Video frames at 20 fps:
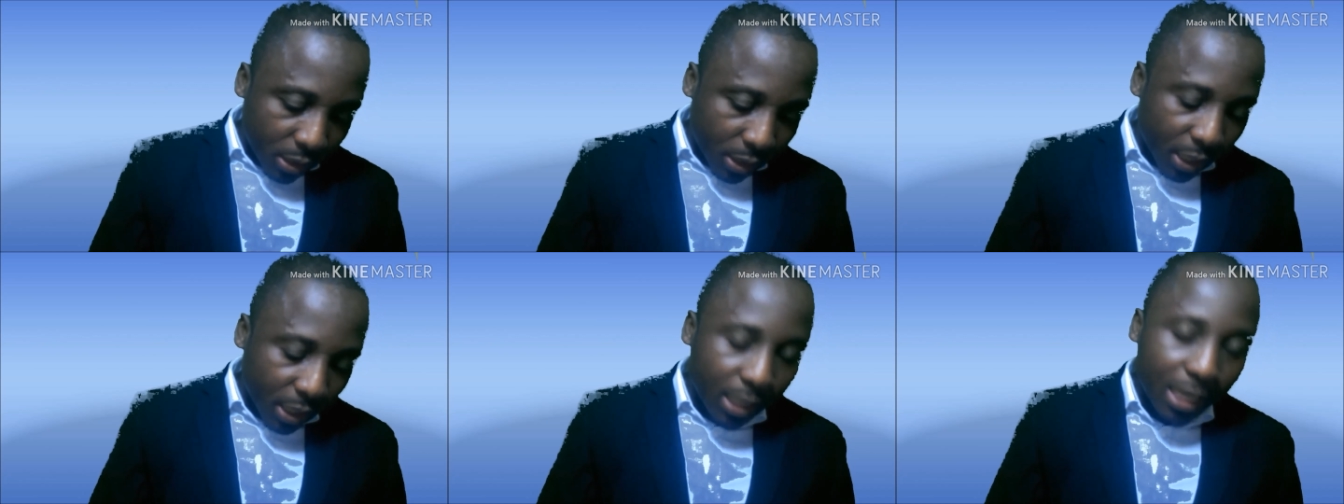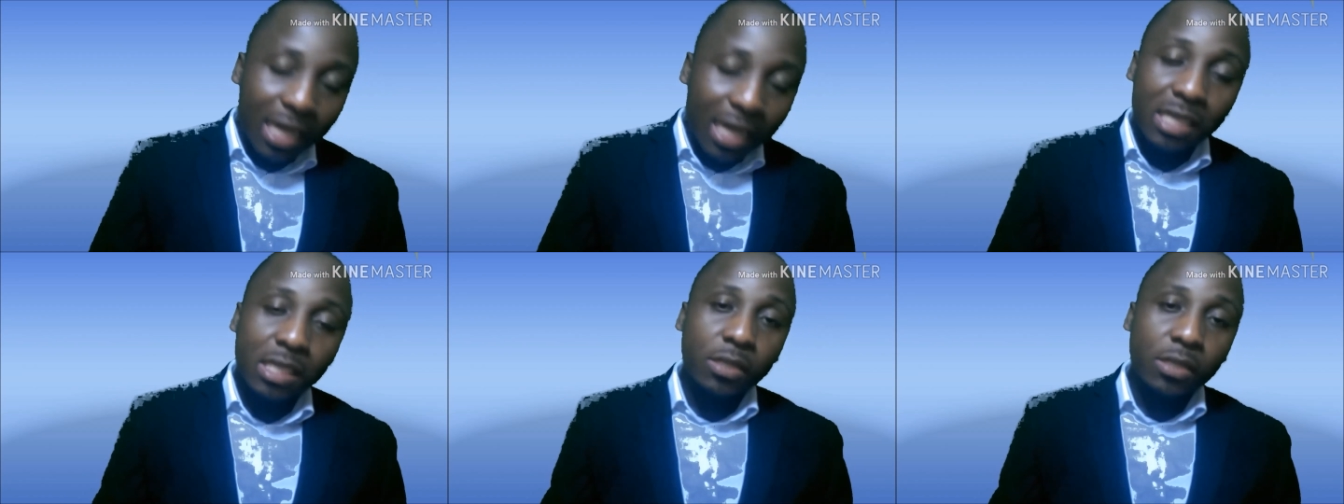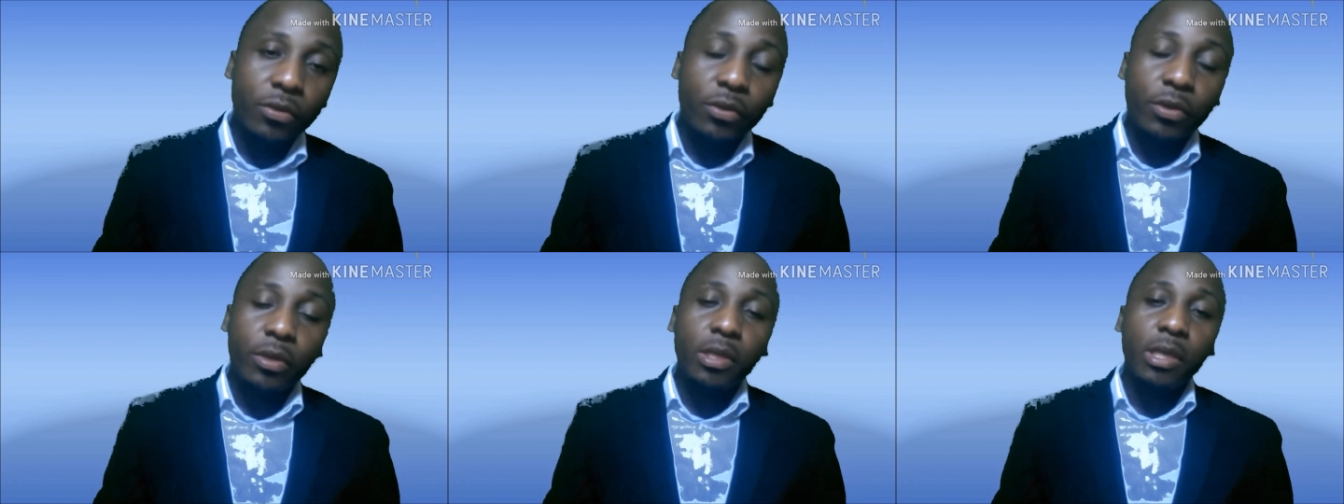the
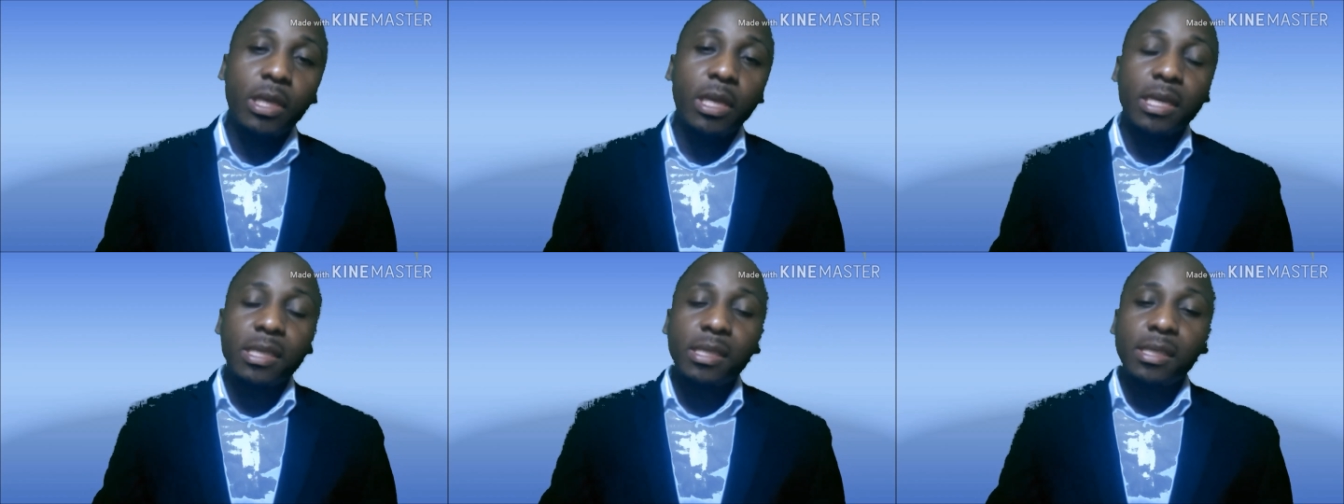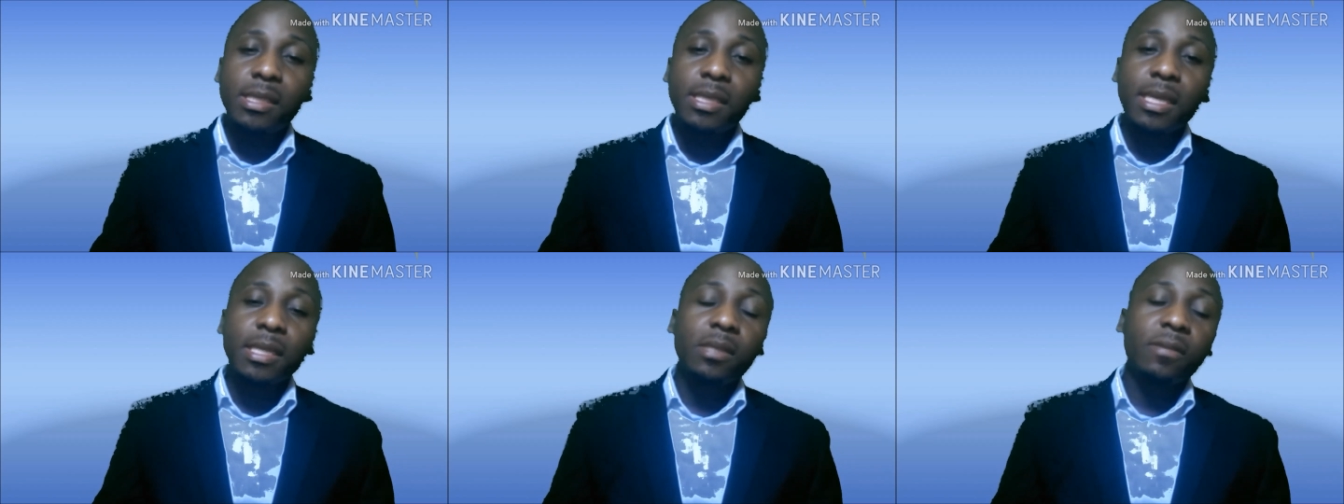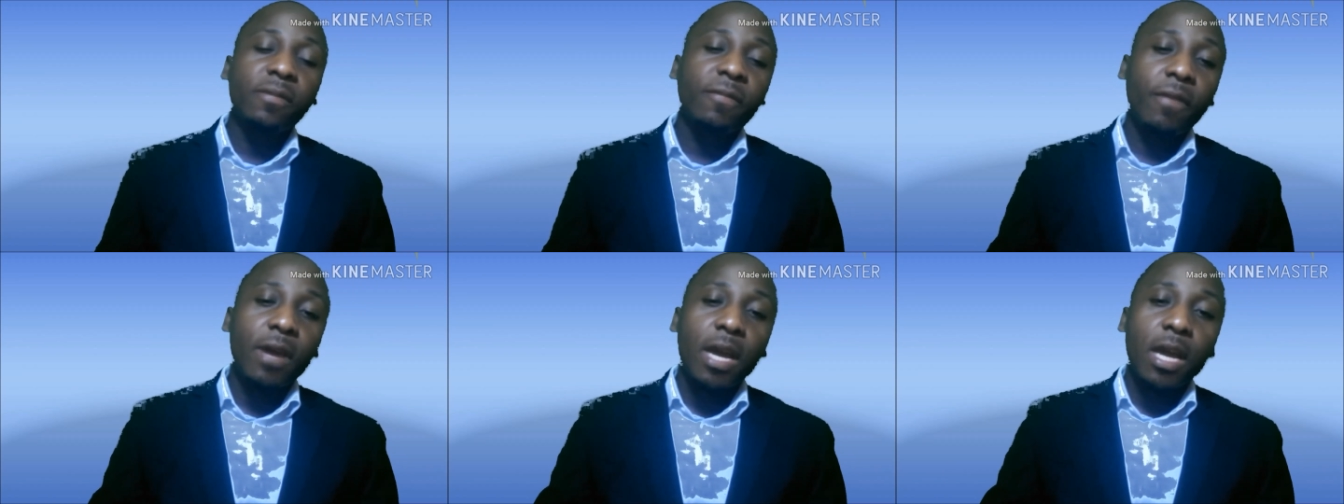last 3 years
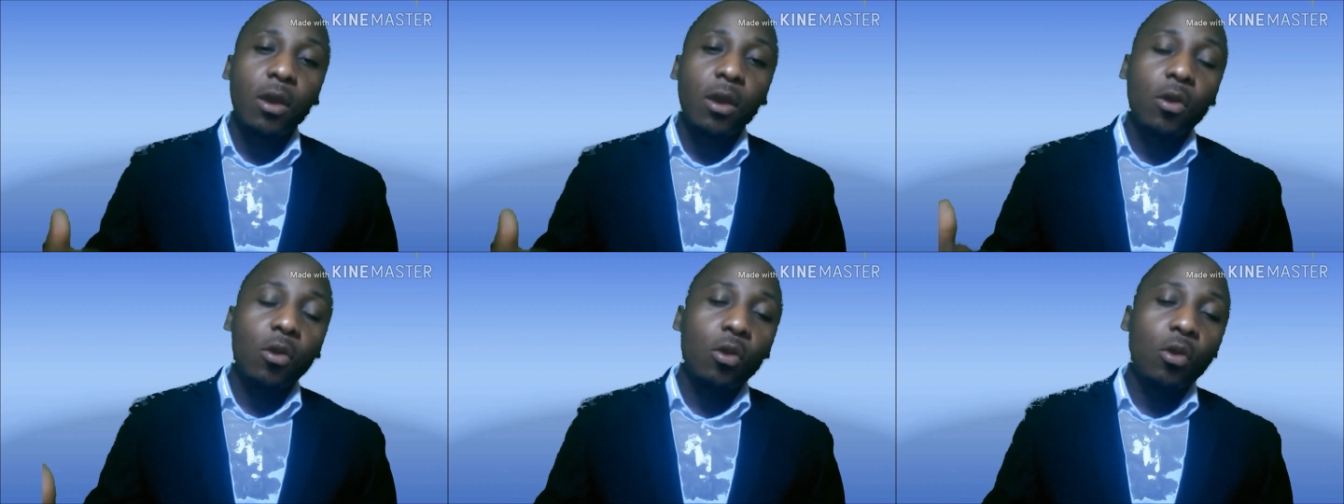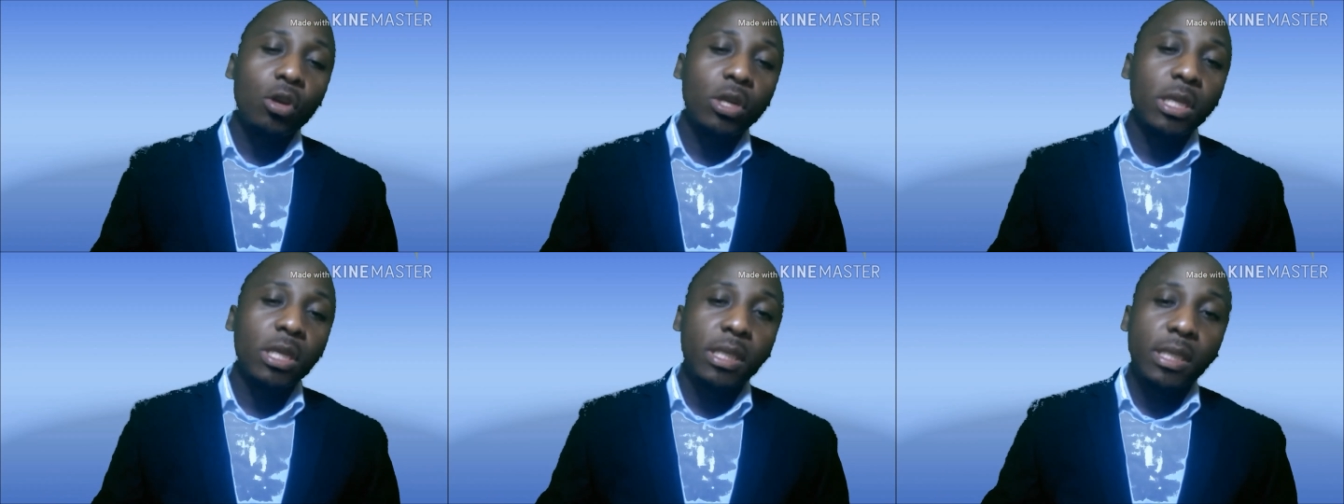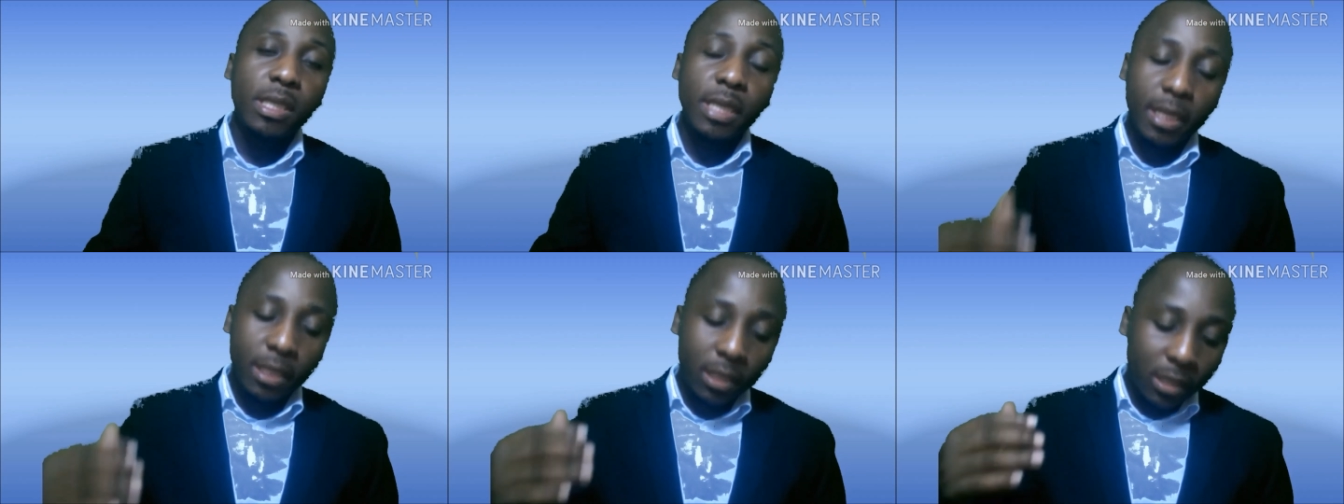certified
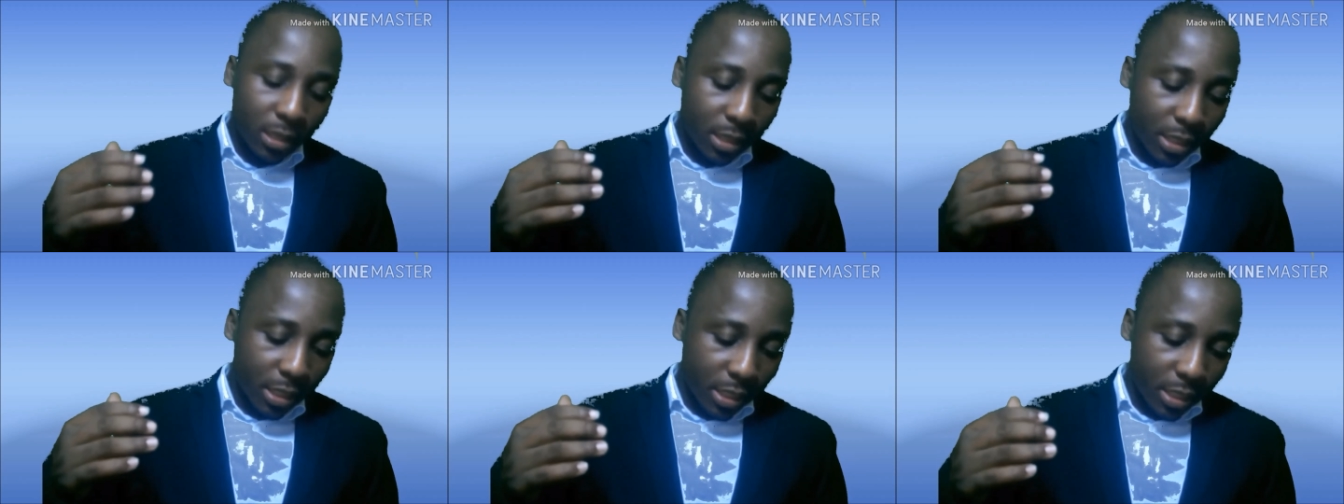audited